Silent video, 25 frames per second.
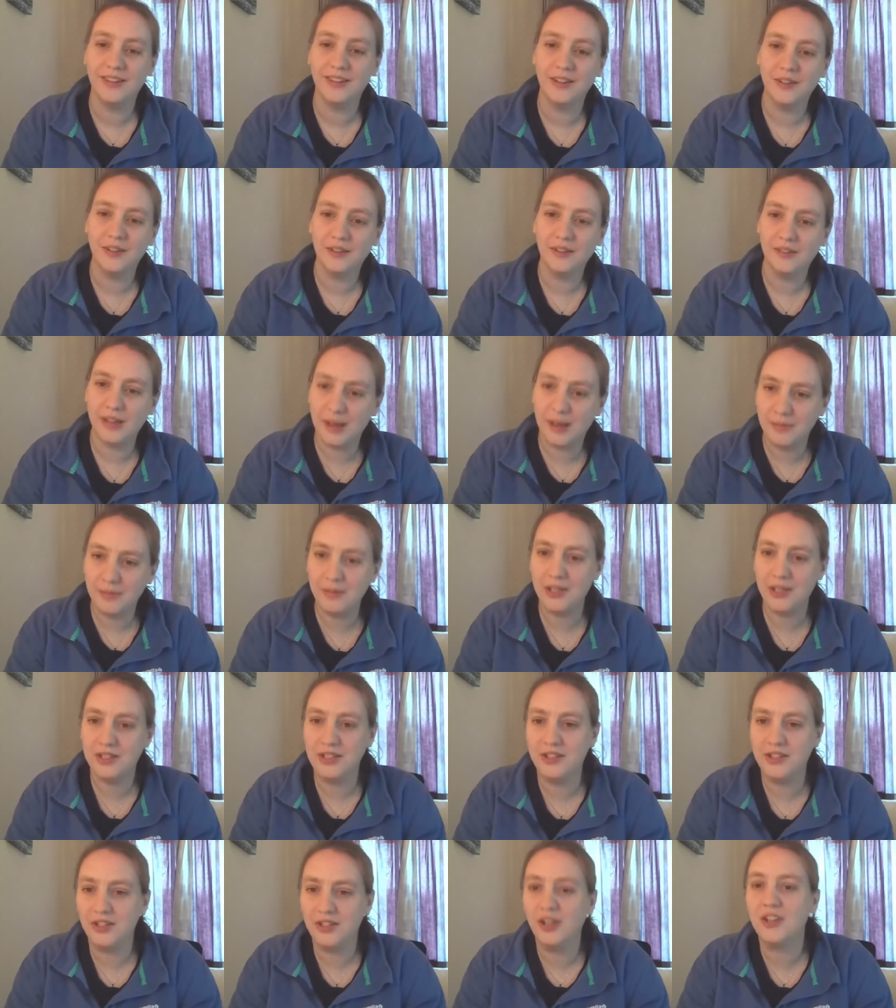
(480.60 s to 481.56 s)
that
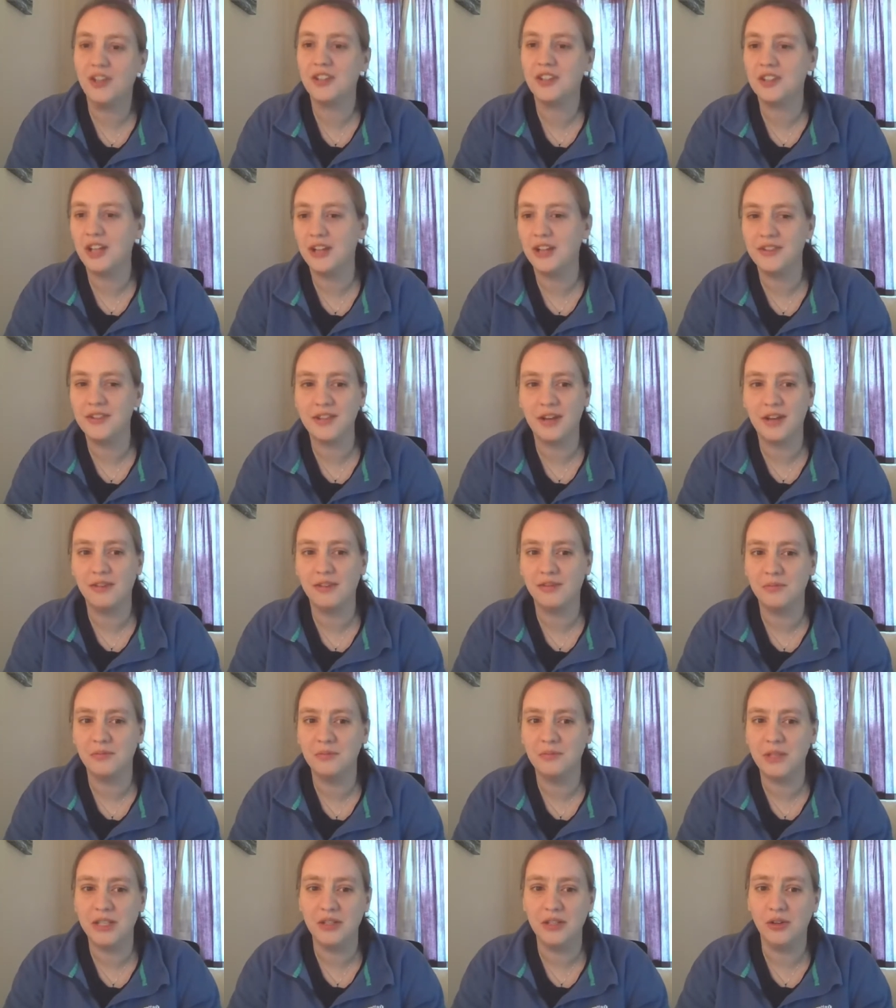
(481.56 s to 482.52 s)
messy church stands out for
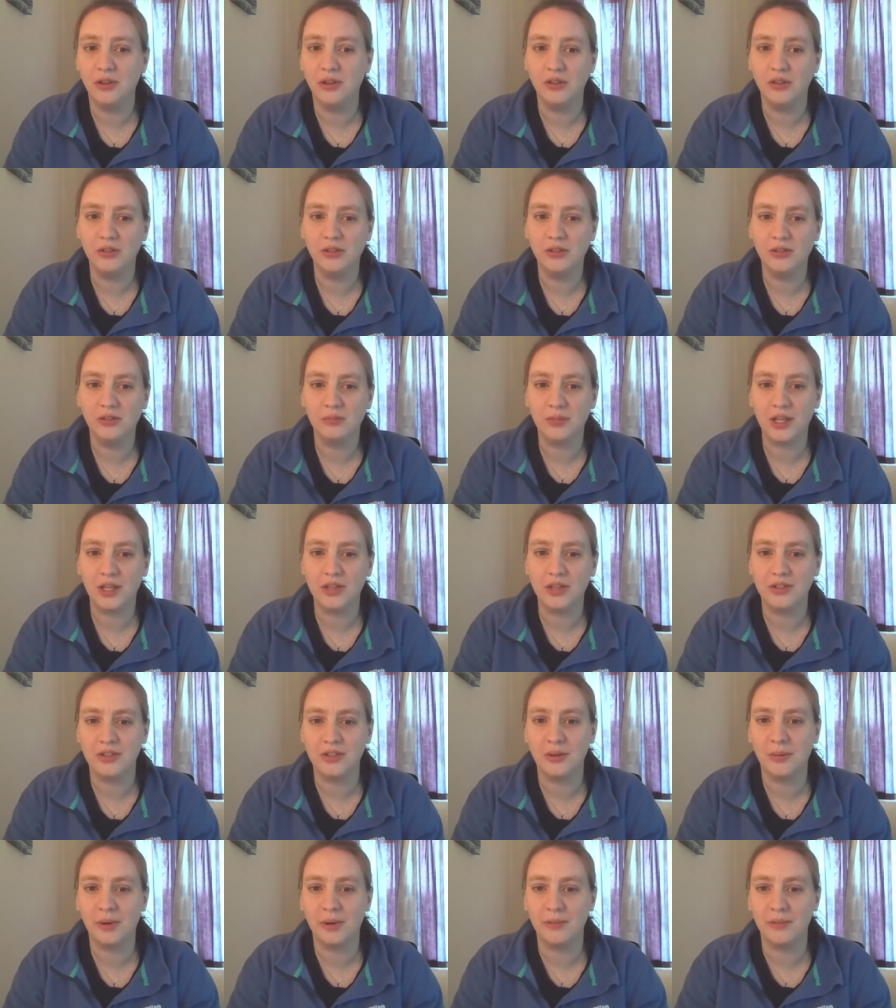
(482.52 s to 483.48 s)
me not because
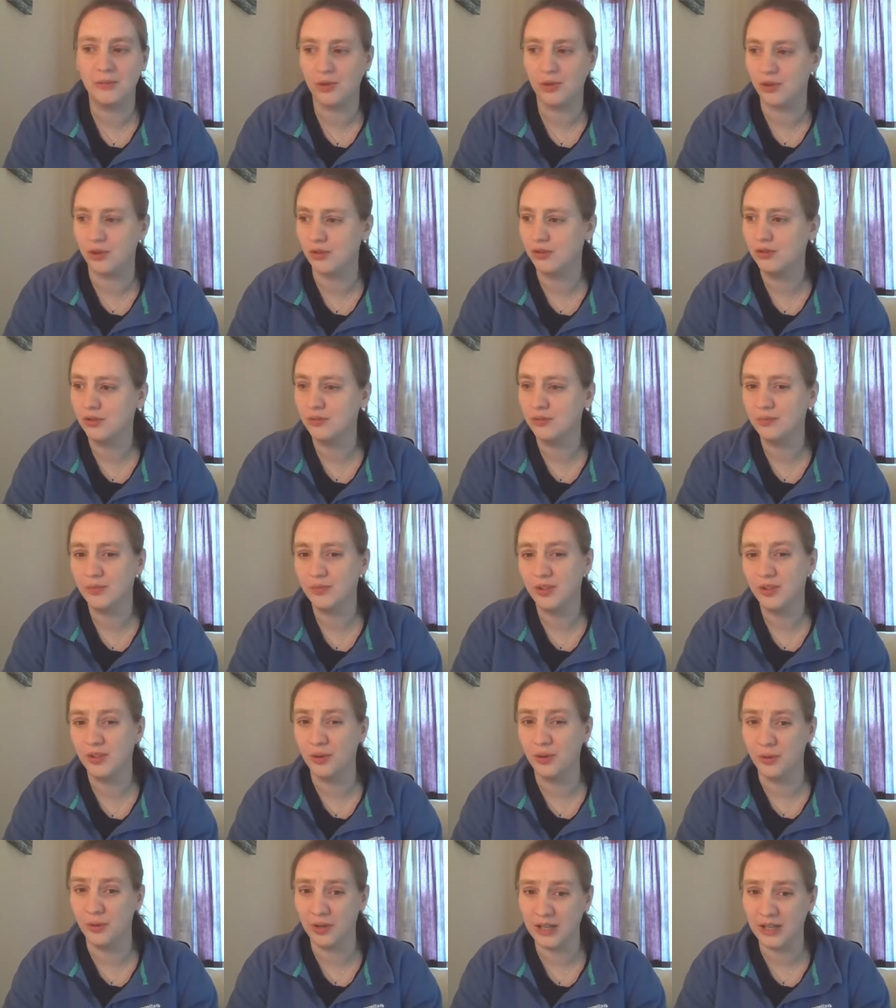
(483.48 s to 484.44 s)
it went wrong,
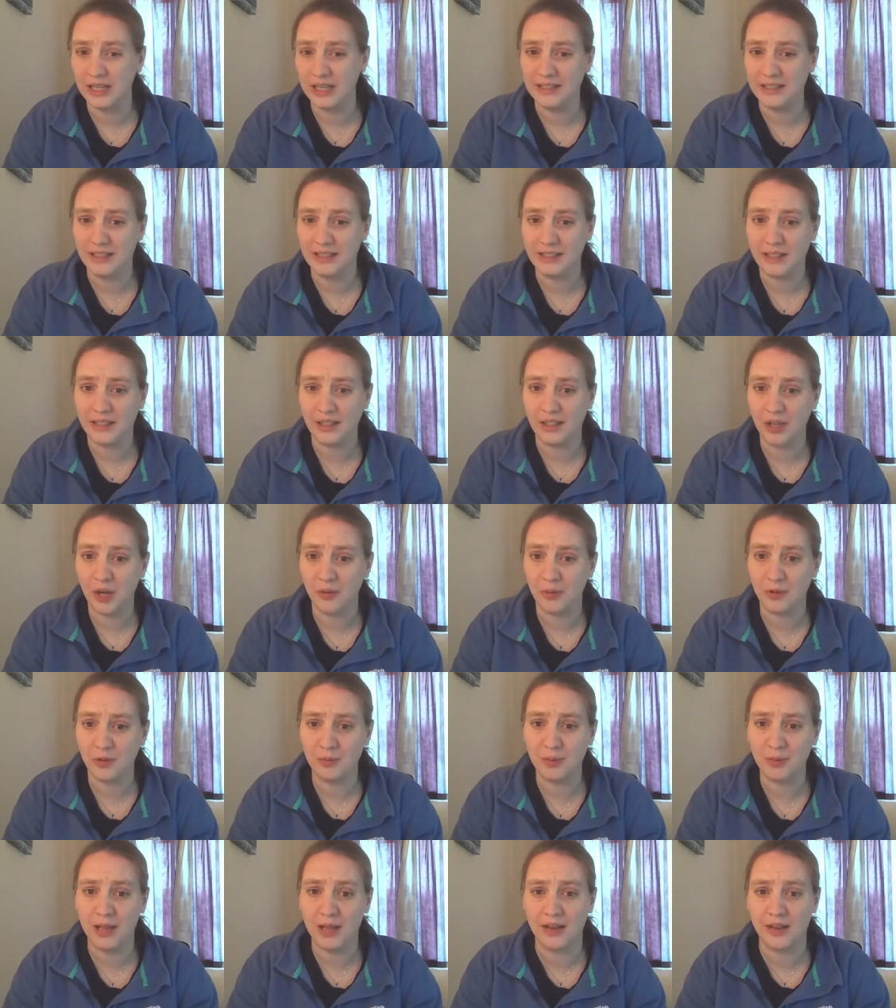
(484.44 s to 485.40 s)
or at least it didn't go
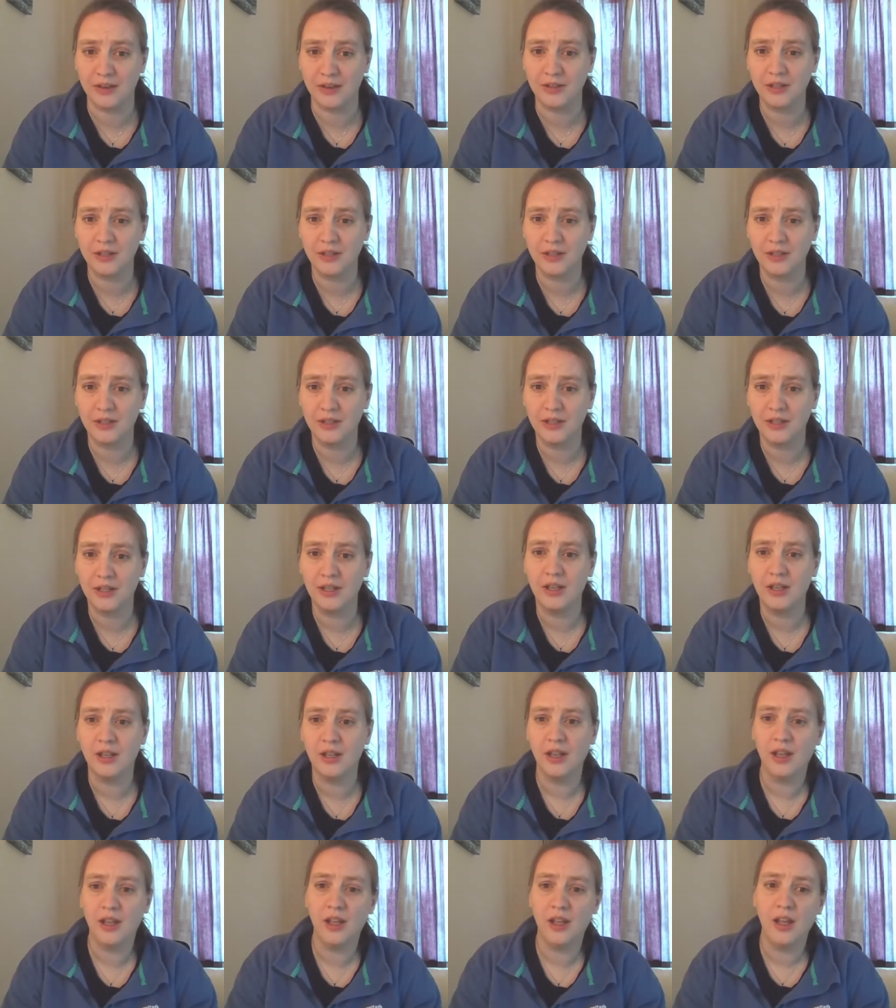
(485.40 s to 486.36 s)
as planned,
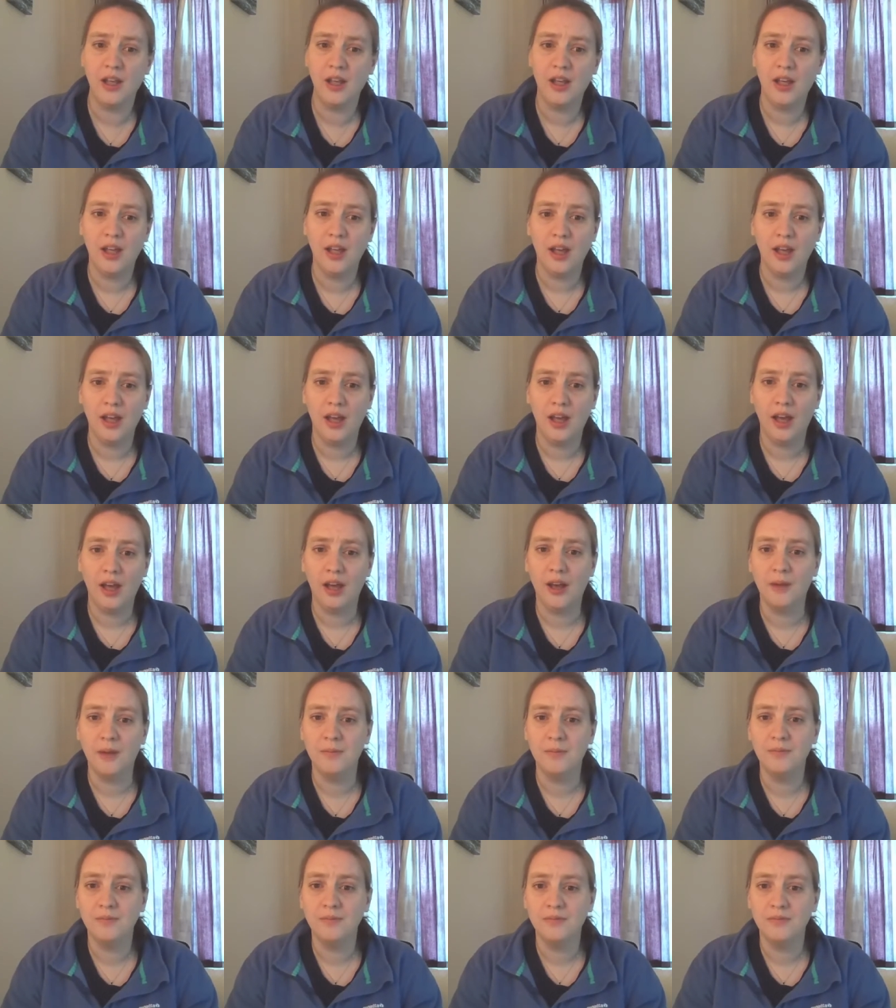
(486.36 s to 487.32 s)

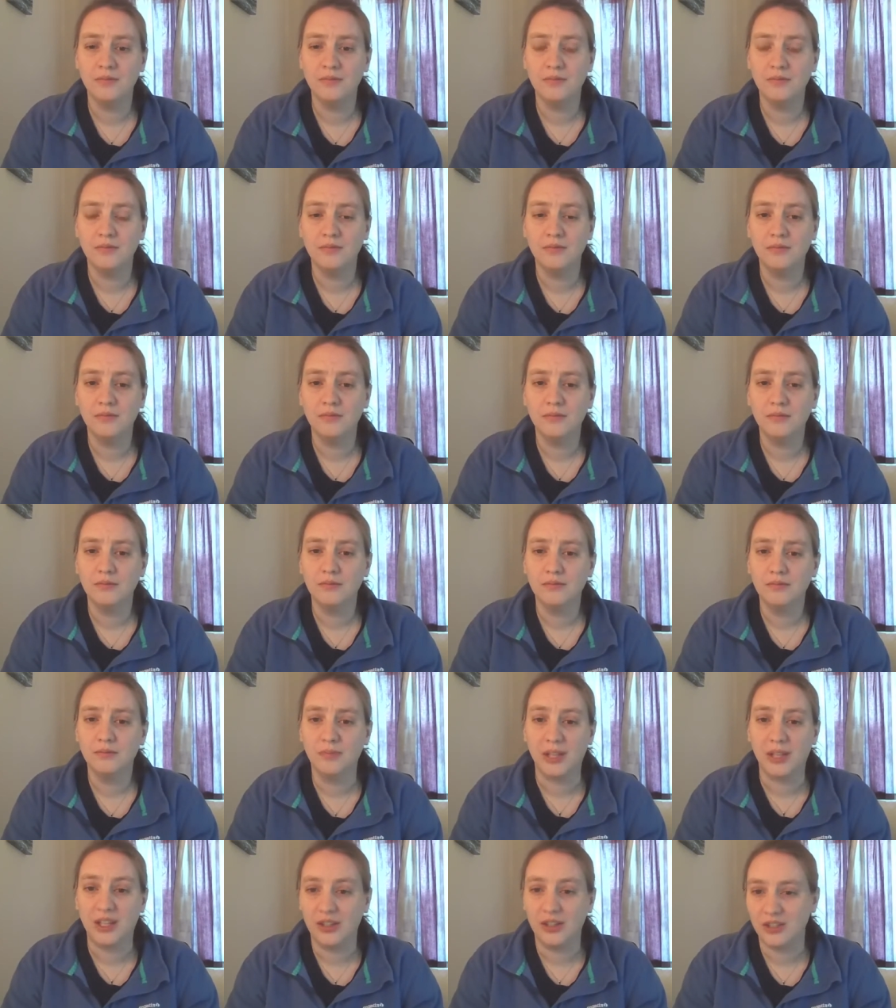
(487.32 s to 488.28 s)
um,
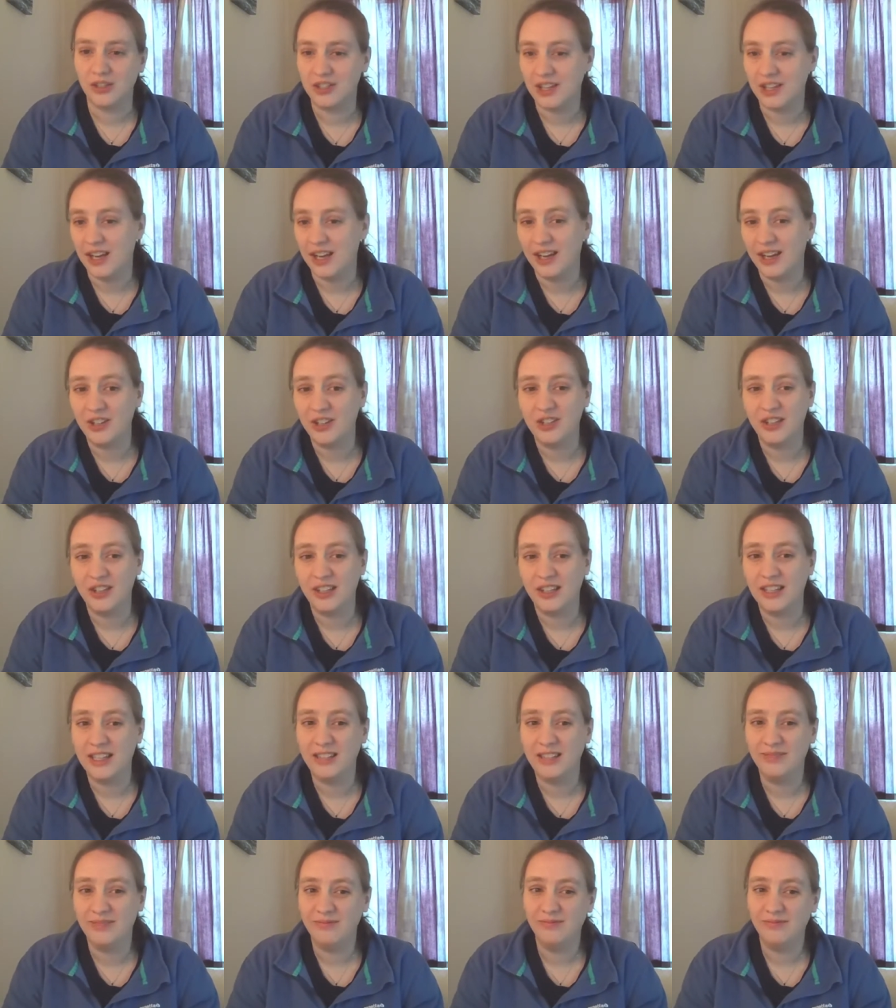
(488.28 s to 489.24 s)
because
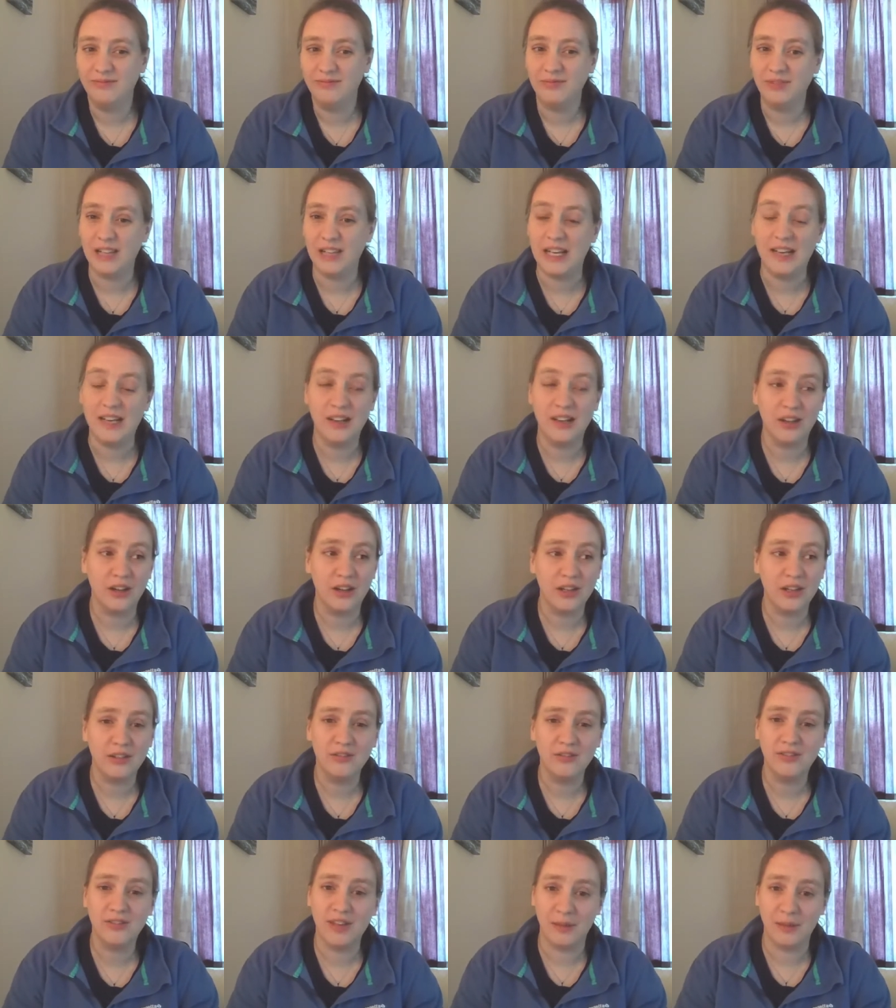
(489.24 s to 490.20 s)
actually, in life, and